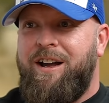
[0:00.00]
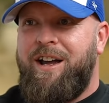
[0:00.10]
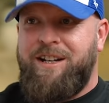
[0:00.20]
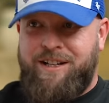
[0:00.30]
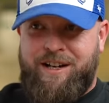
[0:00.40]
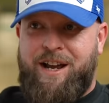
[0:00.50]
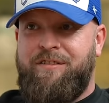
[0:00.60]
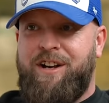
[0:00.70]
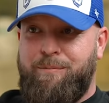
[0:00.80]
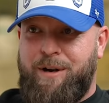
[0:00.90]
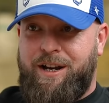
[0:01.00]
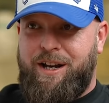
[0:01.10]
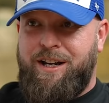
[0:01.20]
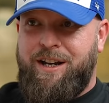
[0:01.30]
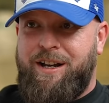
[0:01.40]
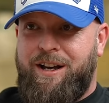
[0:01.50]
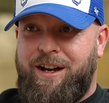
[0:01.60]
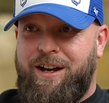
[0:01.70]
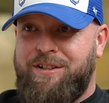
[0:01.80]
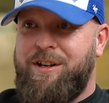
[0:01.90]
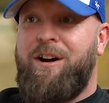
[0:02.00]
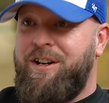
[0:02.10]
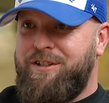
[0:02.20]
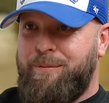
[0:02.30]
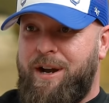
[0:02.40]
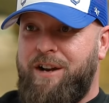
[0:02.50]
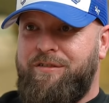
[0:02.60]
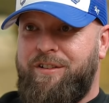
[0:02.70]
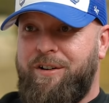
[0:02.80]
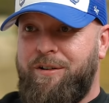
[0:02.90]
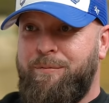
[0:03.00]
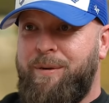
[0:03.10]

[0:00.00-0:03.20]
He didn't have any money, so I used to pay for it all.